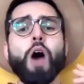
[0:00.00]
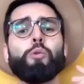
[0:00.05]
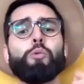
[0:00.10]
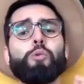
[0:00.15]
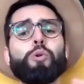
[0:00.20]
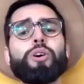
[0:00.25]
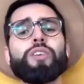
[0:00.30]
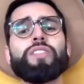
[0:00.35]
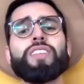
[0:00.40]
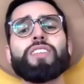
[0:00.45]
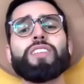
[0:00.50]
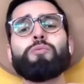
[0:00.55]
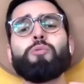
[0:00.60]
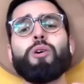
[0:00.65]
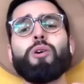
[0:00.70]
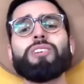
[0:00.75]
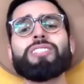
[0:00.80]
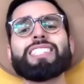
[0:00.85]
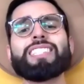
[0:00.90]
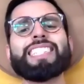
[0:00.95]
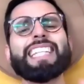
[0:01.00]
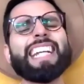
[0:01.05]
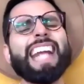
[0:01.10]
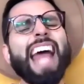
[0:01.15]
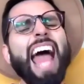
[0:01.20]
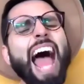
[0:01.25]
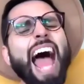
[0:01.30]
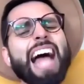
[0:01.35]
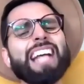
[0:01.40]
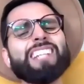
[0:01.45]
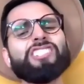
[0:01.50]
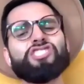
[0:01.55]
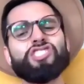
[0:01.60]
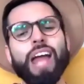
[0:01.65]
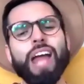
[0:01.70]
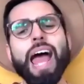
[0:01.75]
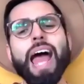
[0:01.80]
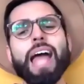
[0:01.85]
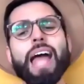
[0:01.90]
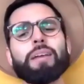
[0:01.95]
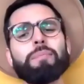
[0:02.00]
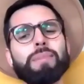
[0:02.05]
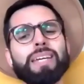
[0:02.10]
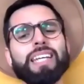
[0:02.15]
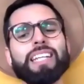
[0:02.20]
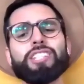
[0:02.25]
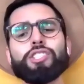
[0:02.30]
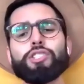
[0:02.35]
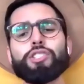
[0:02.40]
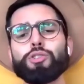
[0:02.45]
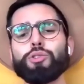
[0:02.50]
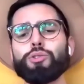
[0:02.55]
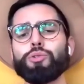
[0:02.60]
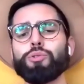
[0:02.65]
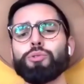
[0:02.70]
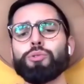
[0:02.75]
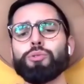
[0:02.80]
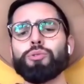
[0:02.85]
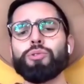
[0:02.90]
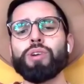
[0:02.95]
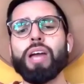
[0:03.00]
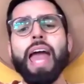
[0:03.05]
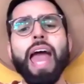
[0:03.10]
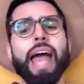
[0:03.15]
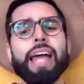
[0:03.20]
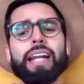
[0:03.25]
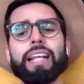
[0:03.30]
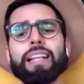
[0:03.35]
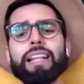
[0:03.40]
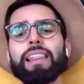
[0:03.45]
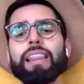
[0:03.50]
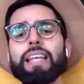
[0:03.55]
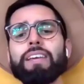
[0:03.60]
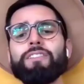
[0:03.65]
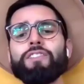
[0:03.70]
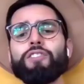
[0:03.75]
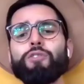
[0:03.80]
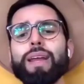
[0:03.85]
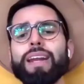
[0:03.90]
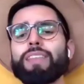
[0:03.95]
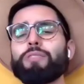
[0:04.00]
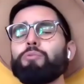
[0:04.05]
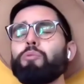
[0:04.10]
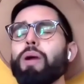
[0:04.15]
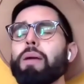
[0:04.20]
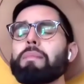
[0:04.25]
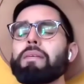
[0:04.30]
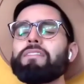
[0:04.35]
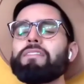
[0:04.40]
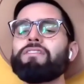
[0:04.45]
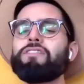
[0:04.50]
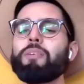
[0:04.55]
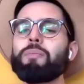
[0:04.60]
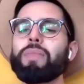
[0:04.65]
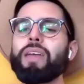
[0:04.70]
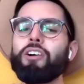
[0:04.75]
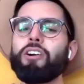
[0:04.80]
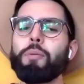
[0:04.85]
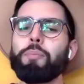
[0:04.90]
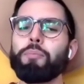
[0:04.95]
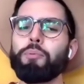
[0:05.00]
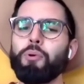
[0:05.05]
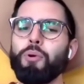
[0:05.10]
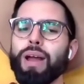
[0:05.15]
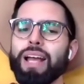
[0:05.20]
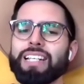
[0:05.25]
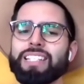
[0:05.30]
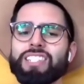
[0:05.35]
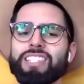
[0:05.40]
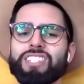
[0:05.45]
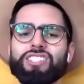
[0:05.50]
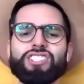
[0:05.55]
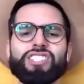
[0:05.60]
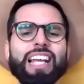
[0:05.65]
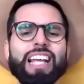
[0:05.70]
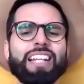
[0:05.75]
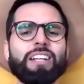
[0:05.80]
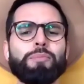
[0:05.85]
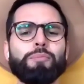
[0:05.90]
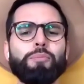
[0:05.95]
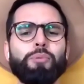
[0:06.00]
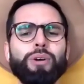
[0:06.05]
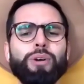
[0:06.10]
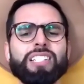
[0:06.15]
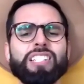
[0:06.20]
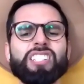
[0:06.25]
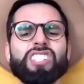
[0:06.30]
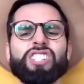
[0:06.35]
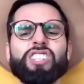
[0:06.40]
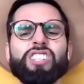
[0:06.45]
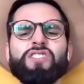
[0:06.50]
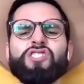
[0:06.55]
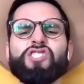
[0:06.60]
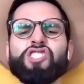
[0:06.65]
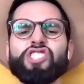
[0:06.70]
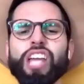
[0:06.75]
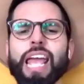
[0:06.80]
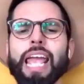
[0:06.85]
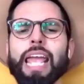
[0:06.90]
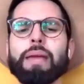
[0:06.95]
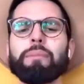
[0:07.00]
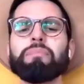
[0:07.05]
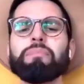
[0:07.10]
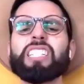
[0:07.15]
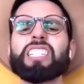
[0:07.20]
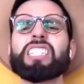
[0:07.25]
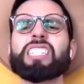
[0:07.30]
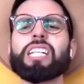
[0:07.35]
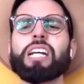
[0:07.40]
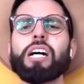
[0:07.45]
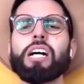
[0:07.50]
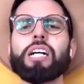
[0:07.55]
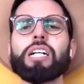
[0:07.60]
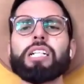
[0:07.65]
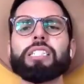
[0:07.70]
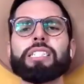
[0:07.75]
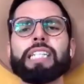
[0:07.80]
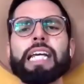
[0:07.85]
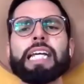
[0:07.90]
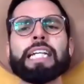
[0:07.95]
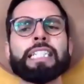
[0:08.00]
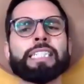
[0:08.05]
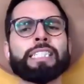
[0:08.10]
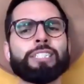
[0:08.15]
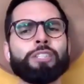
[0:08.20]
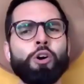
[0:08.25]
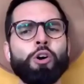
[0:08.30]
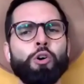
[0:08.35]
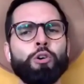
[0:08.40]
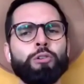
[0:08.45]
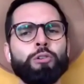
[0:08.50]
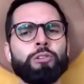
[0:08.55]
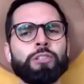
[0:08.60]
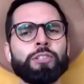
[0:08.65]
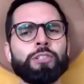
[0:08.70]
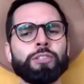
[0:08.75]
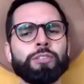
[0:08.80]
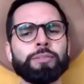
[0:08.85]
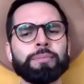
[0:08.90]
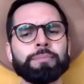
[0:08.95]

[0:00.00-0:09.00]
A word that once said, hashtag me too, and it liberated women from their oppressors and their prisons of shame, disgust, and assault.